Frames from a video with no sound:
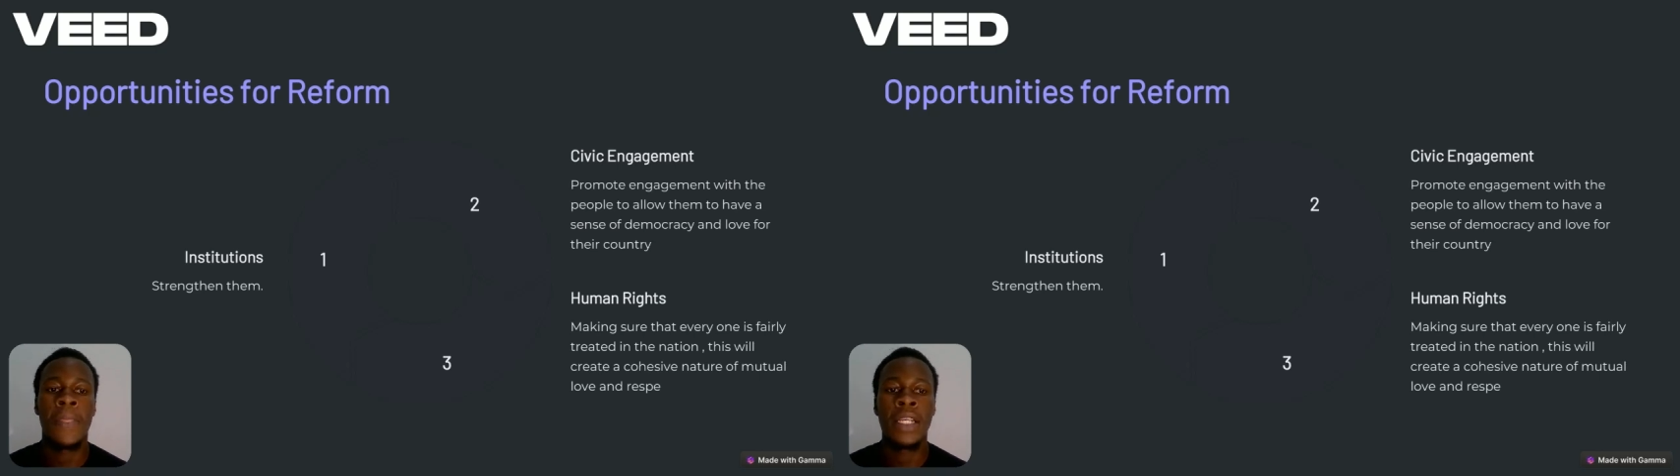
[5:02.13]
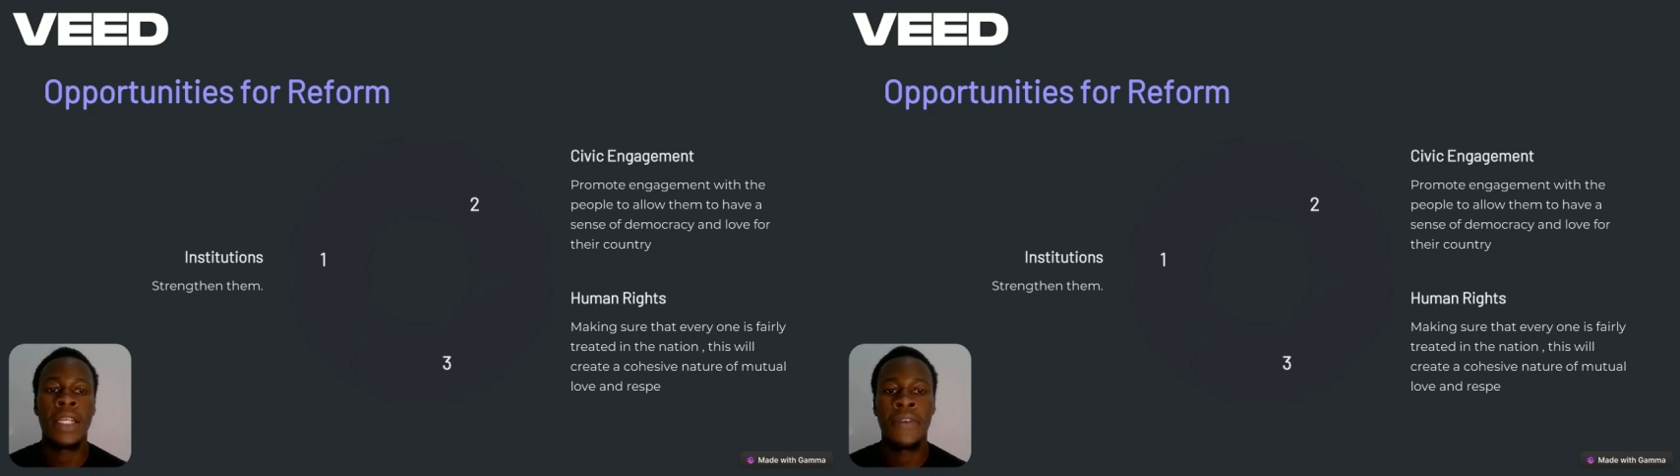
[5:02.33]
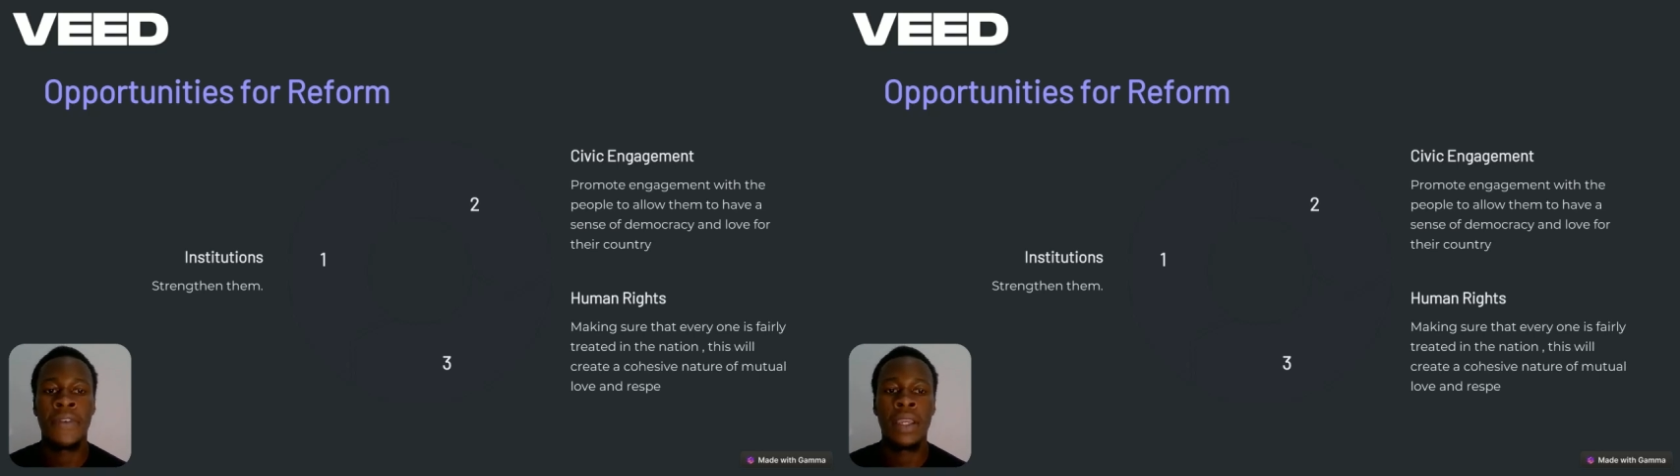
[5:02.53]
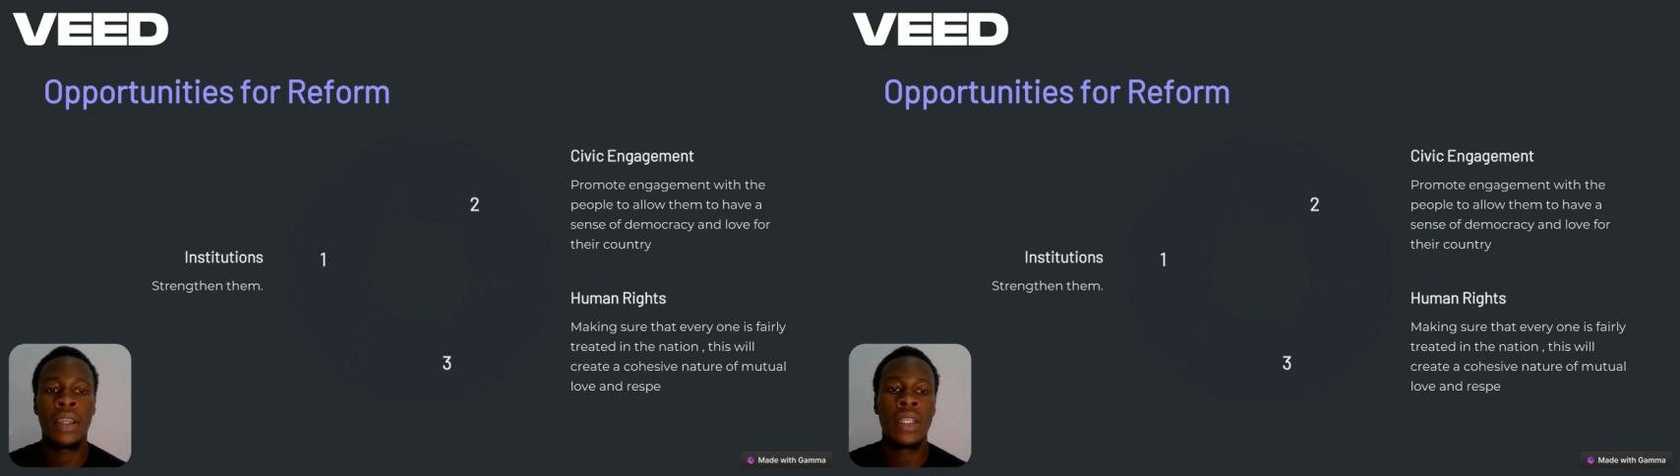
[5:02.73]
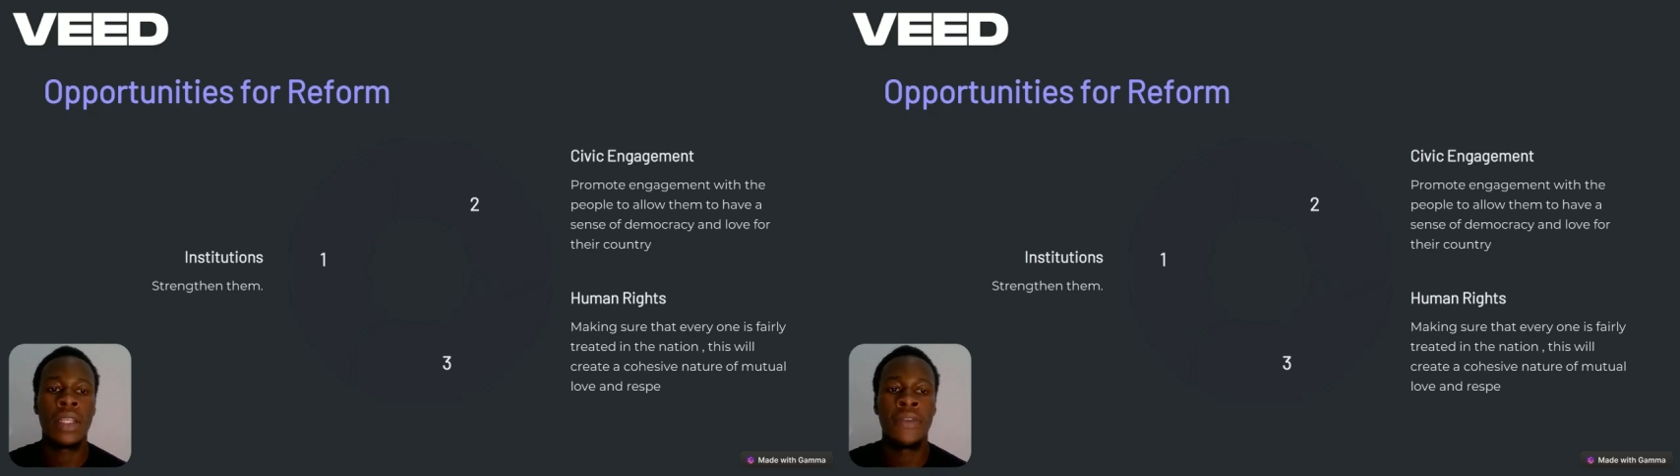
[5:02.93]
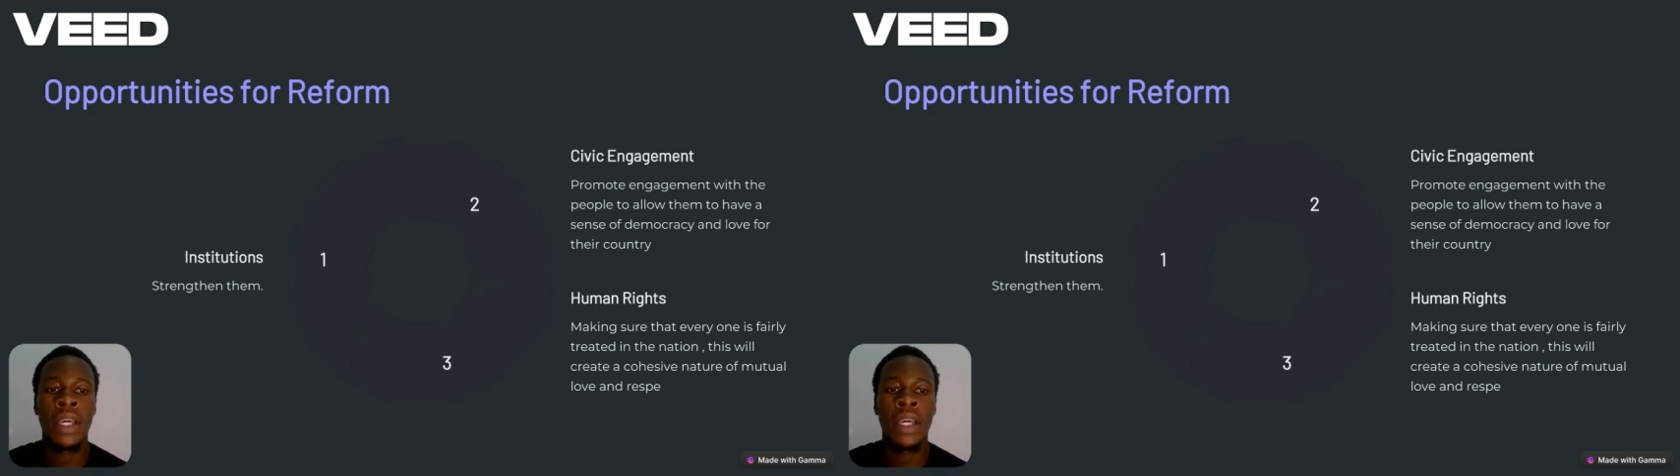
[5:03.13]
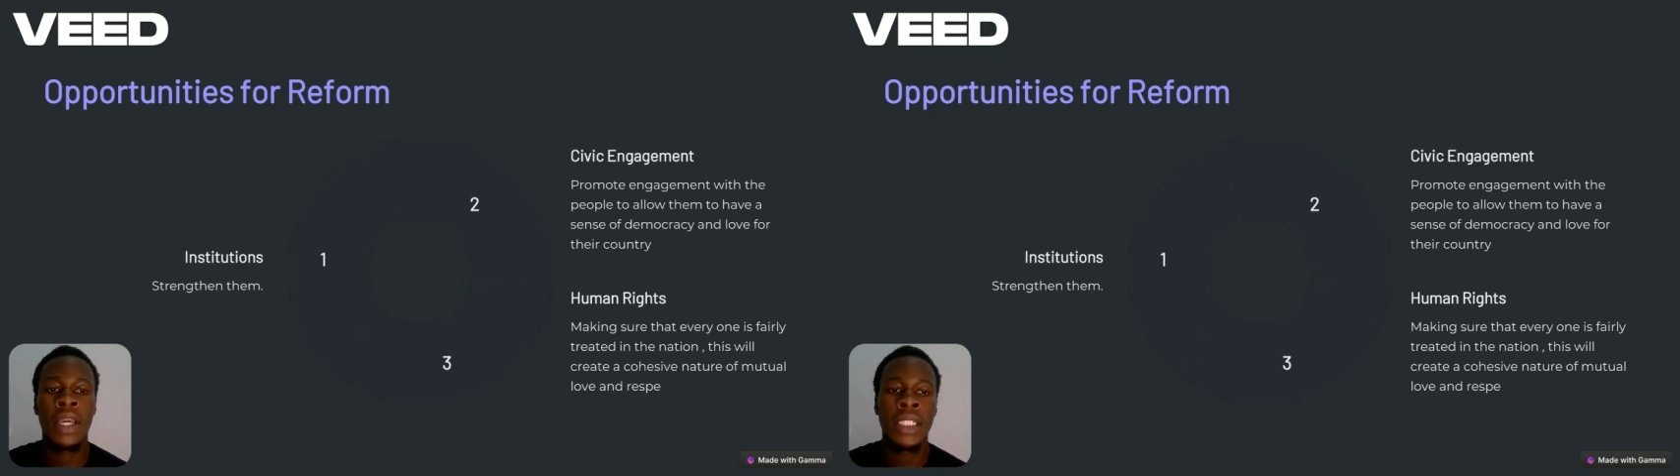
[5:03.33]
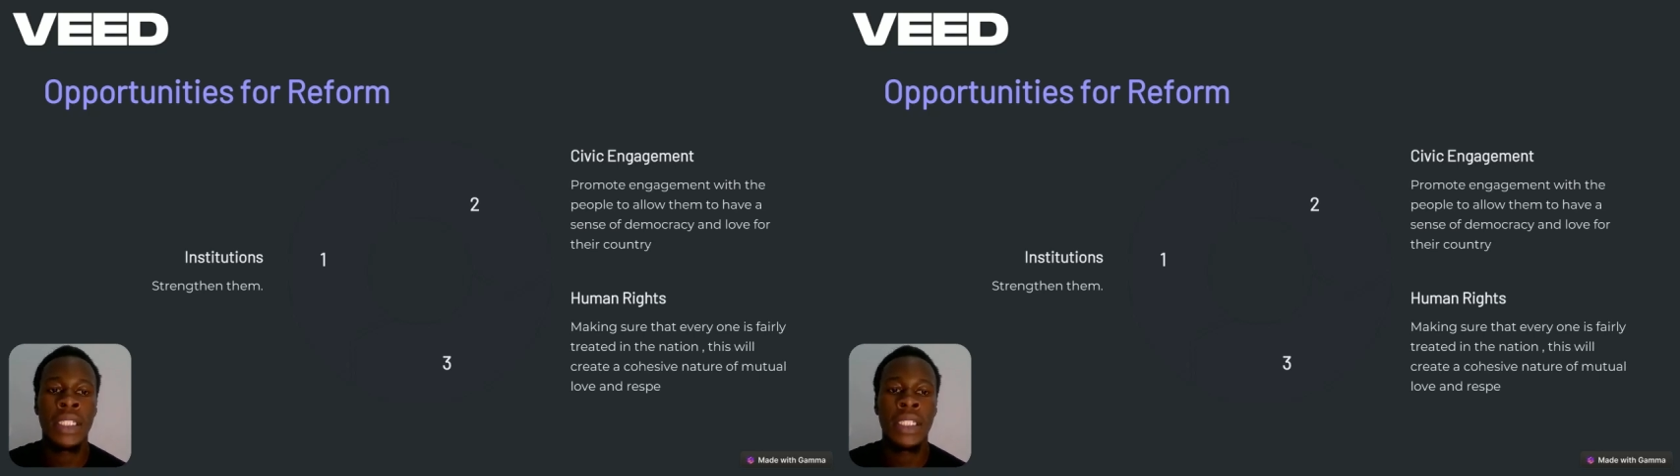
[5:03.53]
Civic
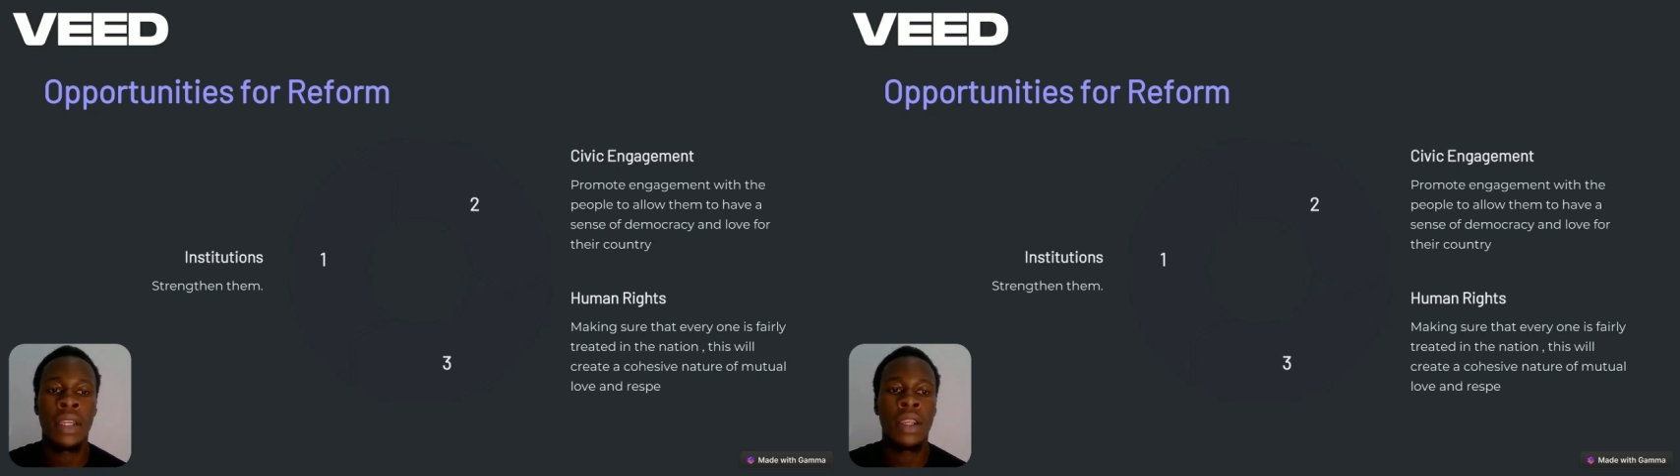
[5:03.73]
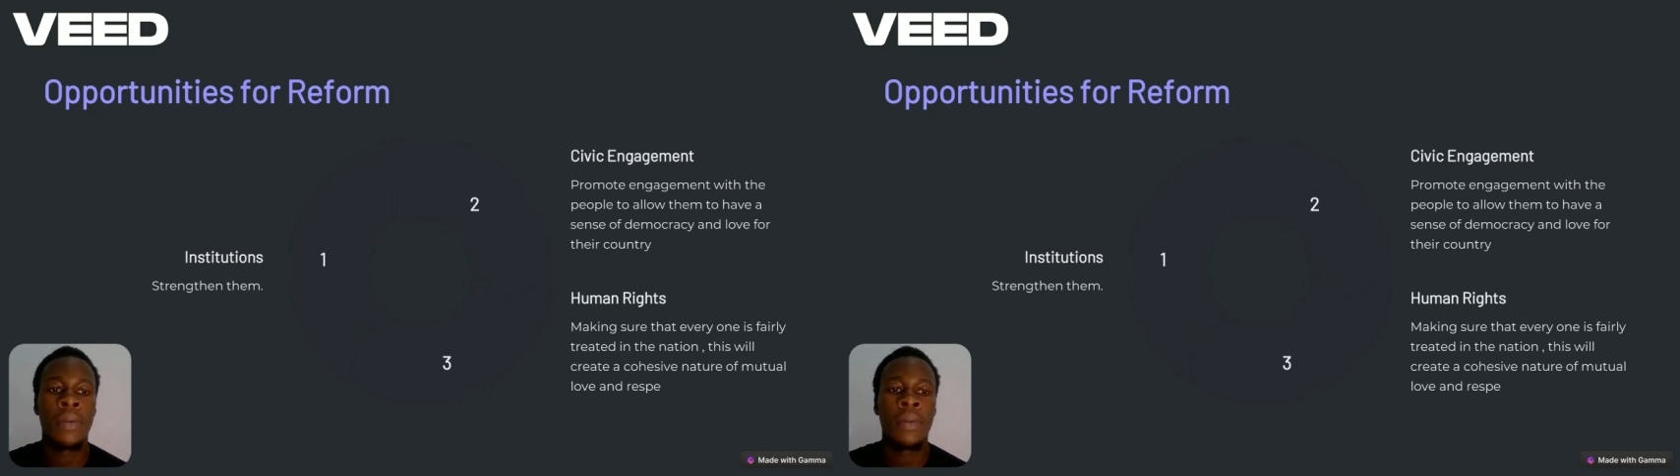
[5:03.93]
education